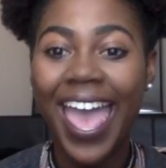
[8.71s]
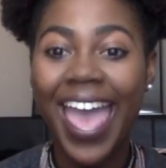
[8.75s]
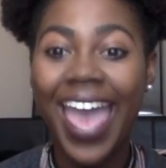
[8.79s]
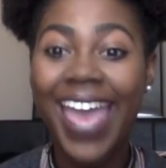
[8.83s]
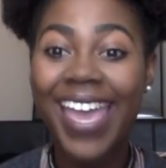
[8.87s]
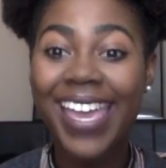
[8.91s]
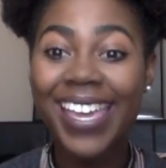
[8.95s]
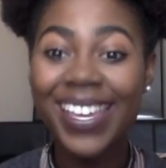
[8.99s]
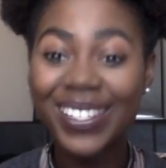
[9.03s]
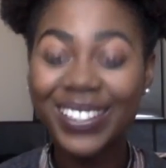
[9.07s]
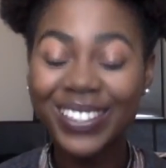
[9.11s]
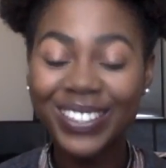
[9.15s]

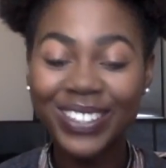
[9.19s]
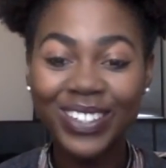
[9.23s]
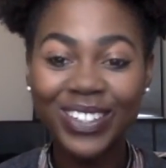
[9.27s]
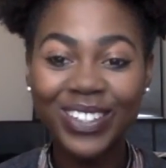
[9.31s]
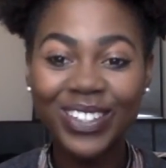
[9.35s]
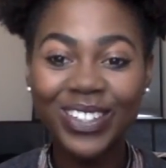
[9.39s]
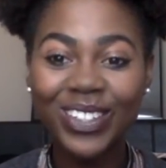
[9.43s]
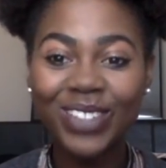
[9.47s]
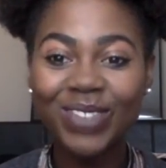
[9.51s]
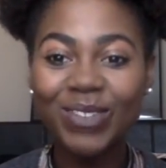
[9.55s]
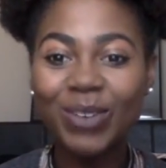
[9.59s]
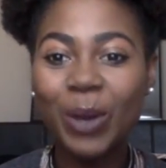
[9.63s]
Hey
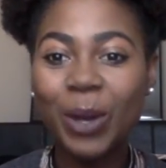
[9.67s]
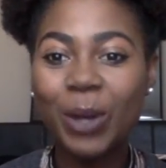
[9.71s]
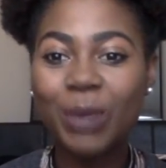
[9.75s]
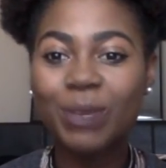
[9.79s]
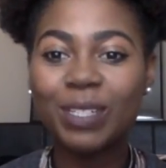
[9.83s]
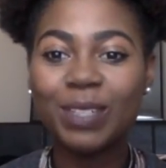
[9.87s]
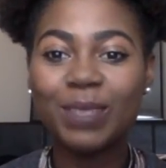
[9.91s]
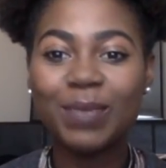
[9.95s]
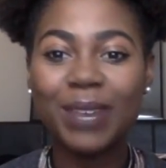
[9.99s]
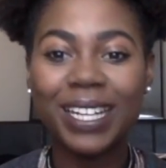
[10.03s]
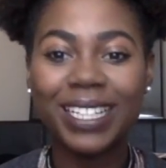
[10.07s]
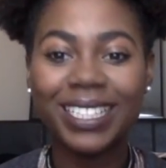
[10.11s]
YouTube, welcome
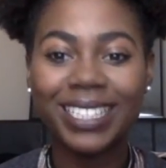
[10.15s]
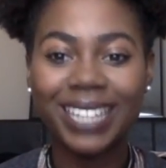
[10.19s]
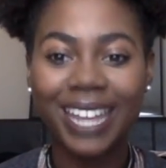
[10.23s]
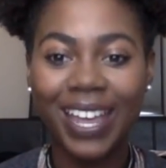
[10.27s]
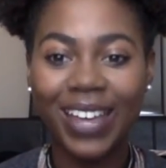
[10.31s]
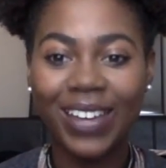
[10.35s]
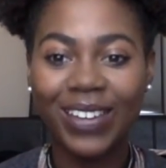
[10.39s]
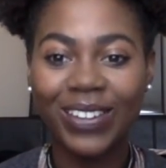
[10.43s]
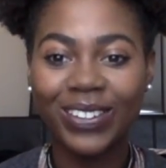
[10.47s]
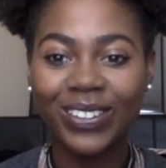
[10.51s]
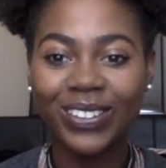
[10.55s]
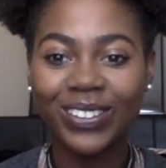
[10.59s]
to my
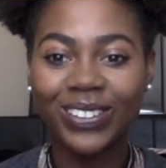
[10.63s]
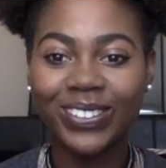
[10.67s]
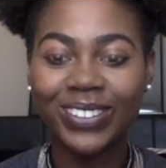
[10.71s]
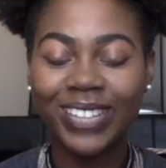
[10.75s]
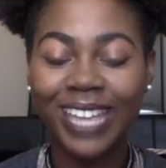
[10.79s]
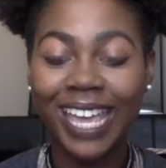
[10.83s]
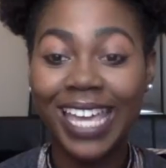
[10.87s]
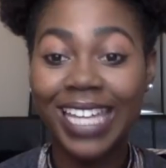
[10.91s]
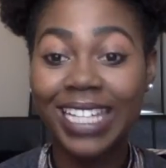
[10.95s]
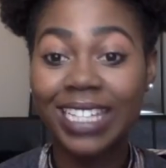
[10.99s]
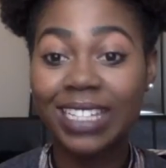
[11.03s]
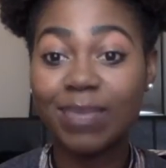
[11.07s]
channel.
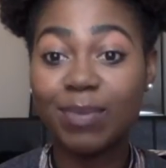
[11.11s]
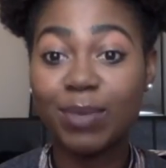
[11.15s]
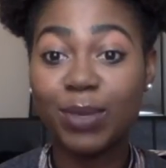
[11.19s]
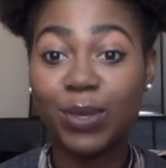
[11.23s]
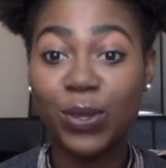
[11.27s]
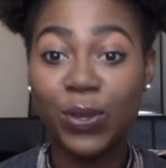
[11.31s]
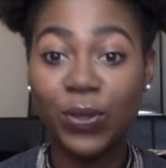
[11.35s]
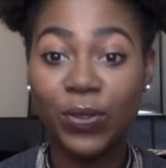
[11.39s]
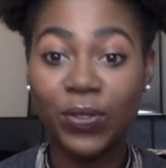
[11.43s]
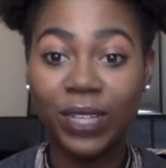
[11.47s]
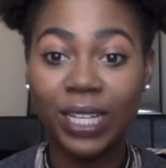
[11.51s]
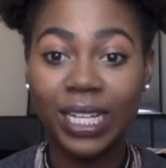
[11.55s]
It's
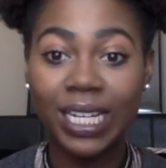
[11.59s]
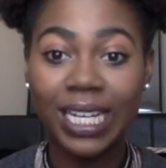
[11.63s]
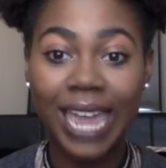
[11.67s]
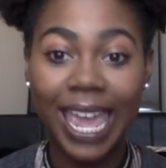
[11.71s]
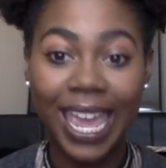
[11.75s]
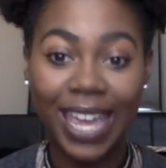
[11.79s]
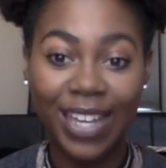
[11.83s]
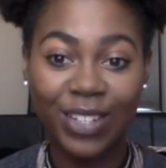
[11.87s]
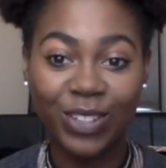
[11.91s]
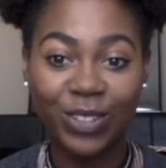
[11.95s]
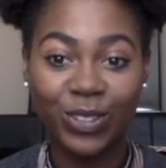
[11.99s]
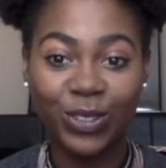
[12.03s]
Beautifully
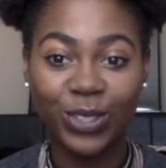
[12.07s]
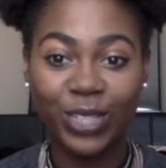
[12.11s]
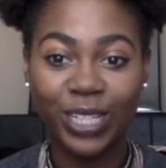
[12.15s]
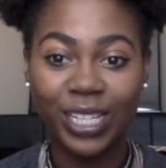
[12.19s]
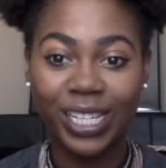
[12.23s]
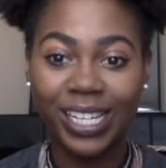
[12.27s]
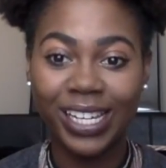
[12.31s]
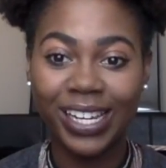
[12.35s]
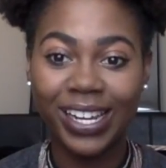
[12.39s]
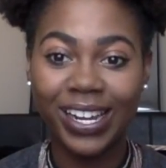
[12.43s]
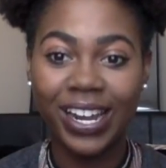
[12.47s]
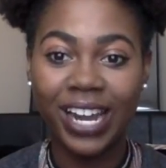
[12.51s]
Natural
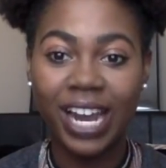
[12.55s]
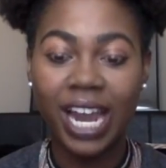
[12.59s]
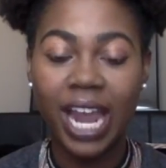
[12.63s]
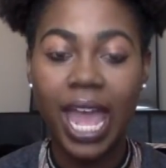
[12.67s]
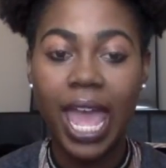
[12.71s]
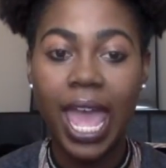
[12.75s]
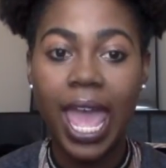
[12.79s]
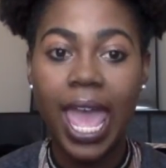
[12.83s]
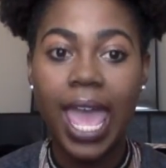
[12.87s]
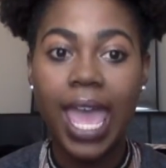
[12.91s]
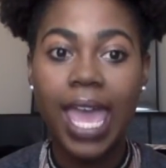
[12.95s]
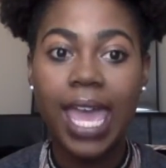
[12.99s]
here,
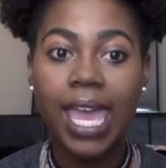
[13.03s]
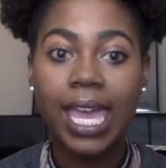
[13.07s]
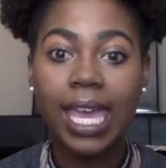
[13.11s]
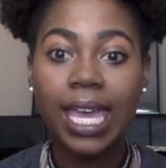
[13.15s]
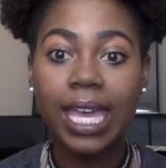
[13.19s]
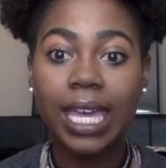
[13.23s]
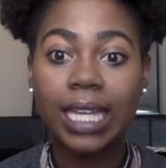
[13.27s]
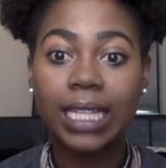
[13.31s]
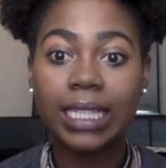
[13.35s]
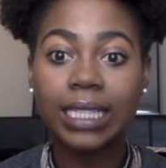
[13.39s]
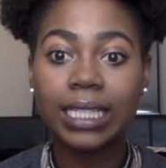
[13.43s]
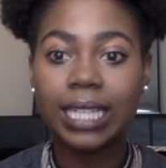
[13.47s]

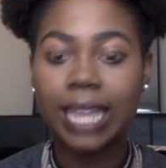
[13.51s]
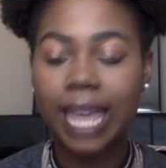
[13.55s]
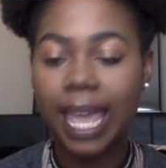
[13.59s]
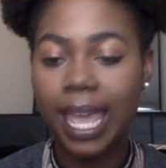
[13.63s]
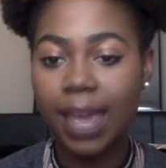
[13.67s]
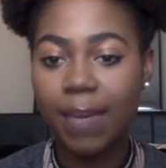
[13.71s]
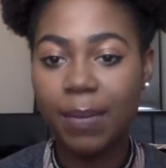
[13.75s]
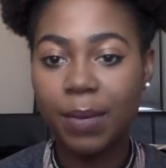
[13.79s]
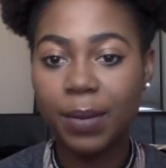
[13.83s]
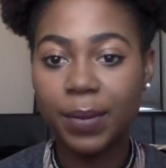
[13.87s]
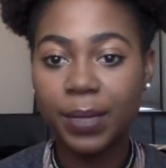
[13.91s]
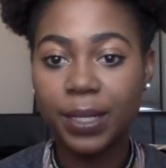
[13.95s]
and today
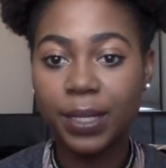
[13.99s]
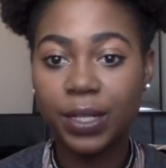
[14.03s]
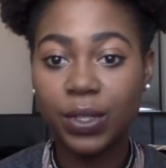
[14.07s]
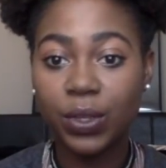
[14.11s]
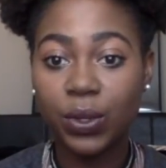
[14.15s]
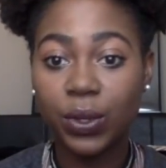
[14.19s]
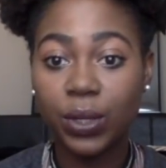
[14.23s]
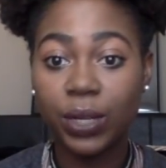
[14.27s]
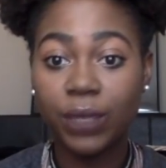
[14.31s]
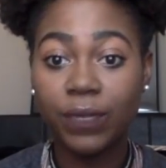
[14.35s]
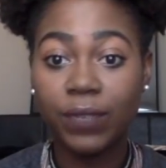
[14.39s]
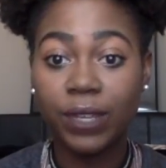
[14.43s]
I'm going to be
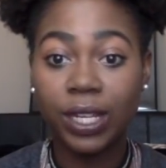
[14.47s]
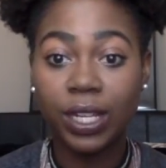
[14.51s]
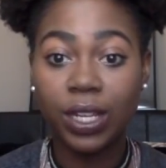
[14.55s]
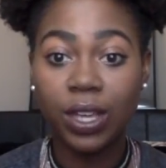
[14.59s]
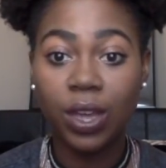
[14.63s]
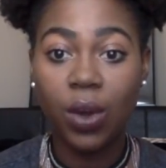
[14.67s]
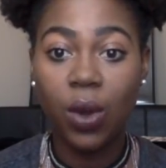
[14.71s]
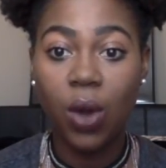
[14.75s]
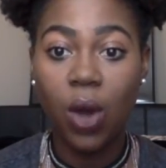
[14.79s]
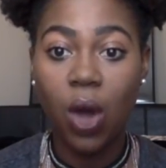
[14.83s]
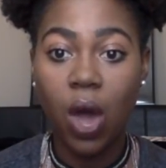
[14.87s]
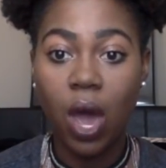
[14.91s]
doing a
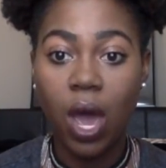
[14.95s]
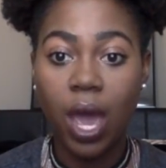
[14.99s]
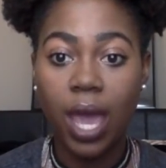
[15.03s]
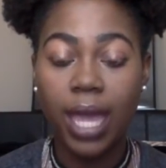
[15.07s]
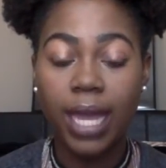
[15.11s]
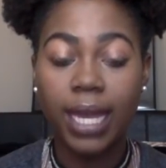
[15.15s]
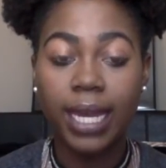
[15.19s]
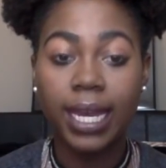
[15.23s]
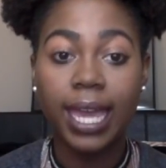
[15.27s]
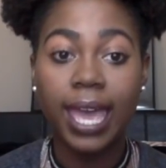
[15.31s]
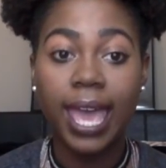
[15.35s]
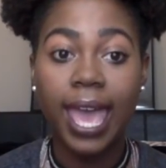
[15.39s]
video
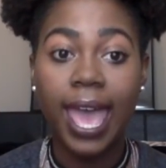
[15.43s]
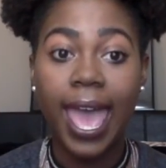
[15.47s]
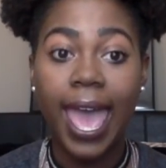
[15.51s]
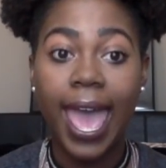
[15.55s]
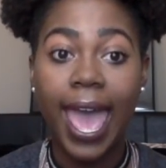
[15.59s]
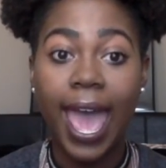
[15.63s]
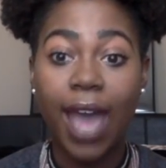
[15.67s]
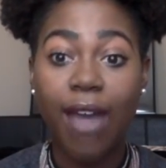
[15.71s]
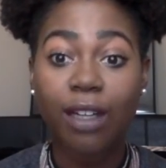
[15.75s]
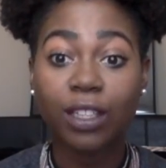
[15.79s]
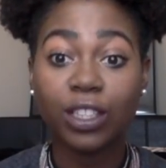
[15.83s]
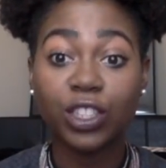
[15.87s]
on
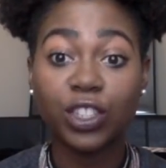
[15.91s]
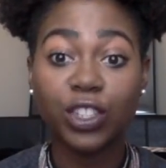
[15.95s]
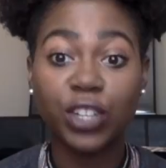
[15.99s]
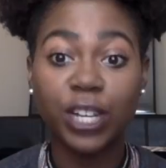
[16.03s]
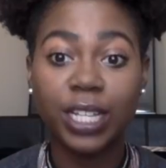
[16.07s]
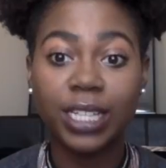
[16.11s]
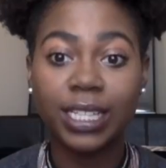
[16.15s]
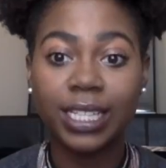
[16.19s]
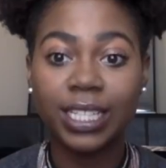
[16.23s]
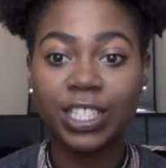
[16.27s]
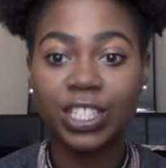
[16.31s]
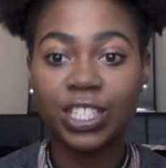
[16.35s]
how to
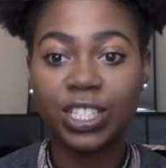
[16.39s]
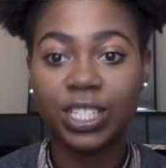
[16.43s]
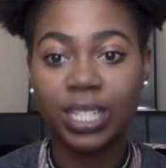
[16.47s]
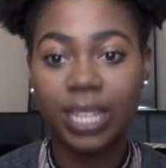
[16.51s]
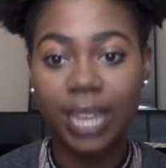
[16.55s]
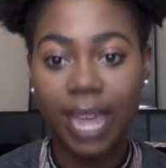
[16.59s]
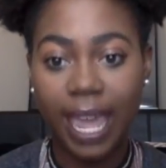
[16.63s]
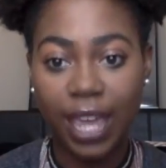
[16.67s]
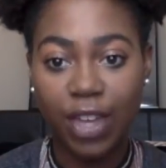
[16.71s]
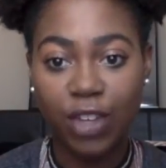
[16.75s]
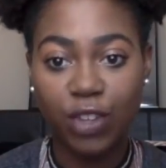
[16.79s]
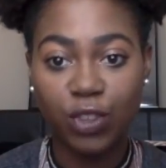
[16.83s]
transition to
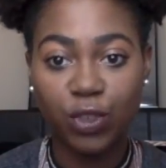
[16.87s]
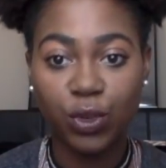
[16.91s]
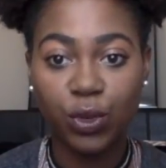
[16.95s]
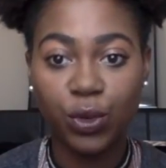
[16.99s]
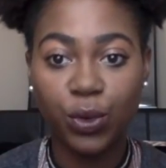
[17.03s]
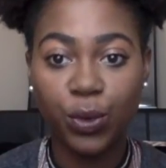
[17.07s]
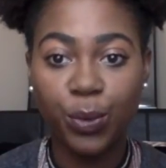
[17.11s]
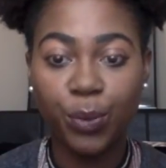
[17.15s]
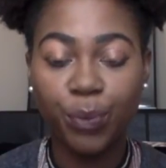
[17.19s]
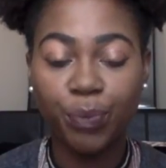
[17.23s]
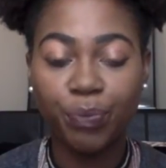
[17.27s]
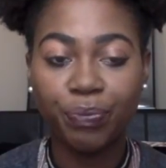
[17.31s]

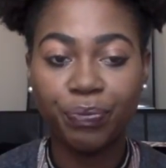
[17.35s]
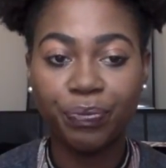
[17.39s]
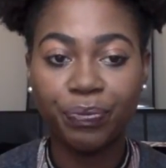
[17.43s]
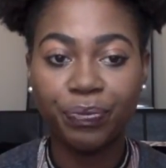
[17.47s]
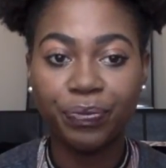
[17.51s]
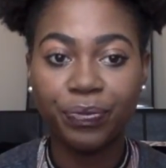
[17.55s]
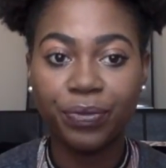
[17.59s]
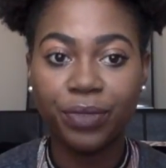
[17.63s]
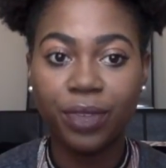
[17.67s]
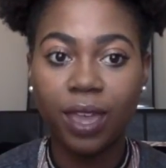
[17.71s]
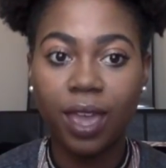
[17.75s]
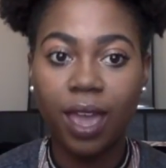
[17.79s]
natural.
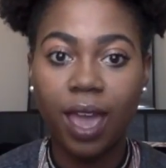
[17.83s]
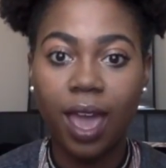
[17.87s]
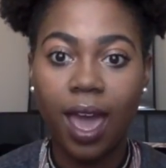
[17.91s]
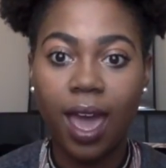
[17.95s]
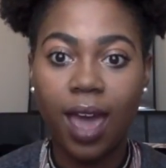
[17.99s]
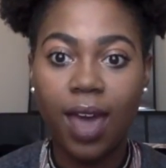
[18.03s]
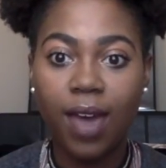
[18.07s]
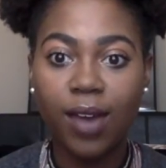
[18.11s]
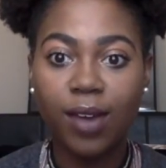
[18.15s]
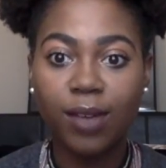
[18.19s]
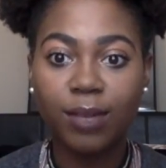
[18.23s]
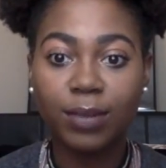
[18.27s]

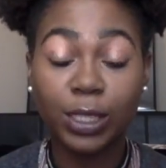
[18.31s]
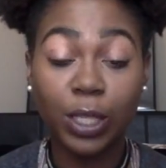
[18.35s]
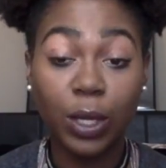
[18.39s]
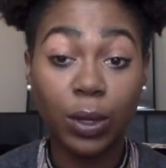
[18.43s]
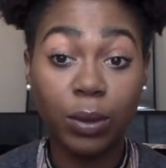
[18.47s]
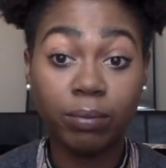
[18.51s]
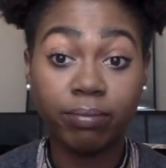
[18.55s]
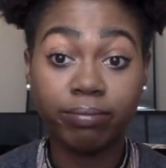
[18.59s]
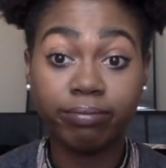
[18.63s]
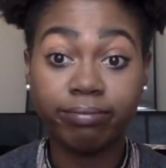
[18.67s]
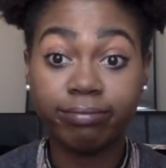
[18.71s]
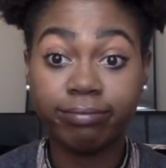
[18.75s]
So
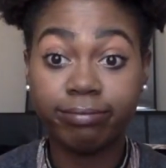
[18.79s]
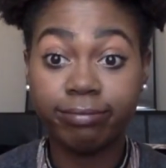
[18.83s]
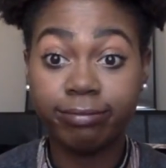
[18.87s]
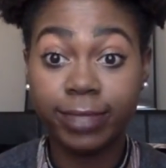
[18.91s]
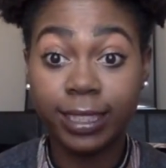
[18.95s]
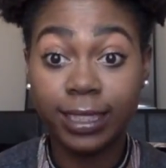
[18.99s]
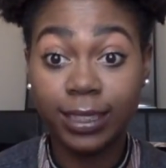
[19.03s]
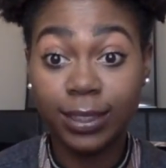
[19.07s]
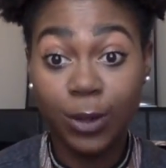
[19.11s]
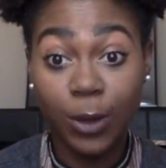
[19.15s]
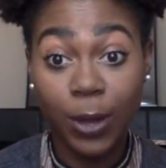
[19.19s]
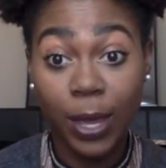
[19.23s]

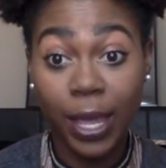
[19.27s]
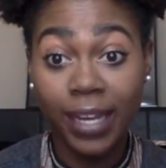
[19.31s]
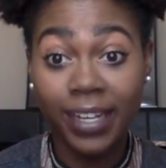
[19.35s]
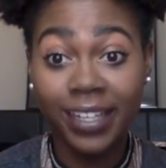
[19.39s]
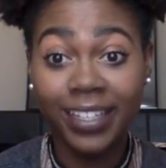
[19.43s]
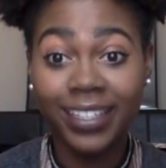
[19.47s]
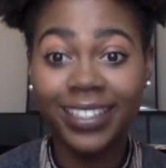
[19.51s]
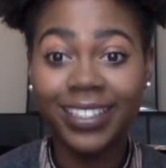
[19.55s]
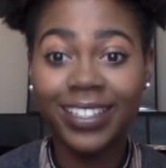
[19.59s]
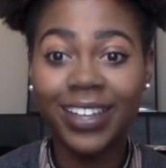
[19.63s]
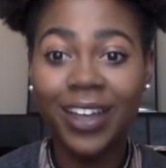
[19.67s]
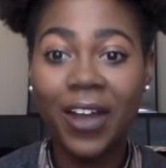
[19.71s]
let's go ahead and
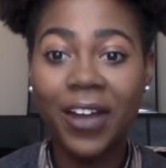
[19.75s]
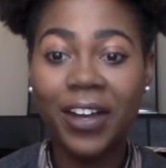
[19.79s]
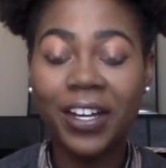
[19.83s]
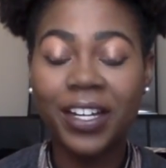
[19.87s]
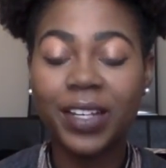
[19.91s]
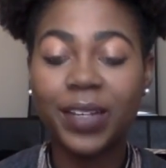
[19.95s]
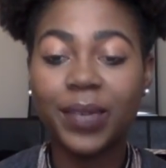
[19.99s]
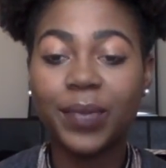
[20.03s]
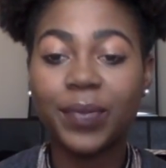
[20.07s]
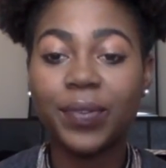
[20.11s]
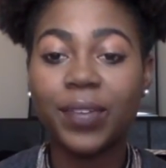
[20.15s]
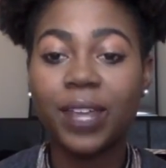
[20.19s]
get started.